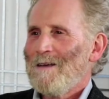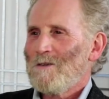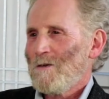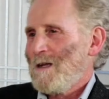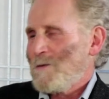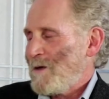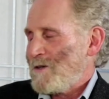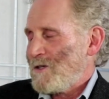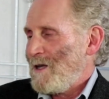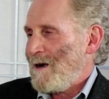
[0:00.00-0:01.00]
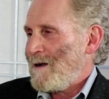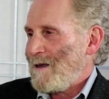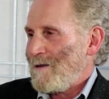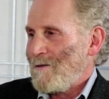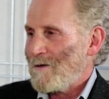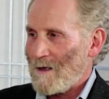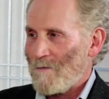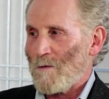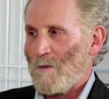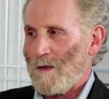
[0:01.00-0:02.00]
So that's where you're starting. You're
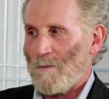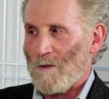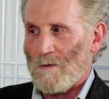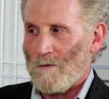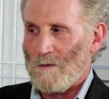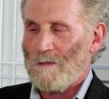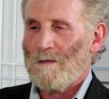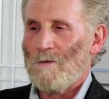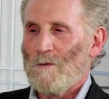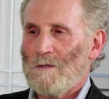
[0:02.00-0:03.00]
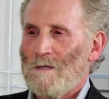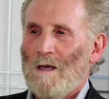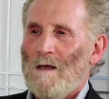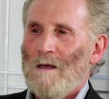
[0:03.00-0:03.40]
looking for people whose, whose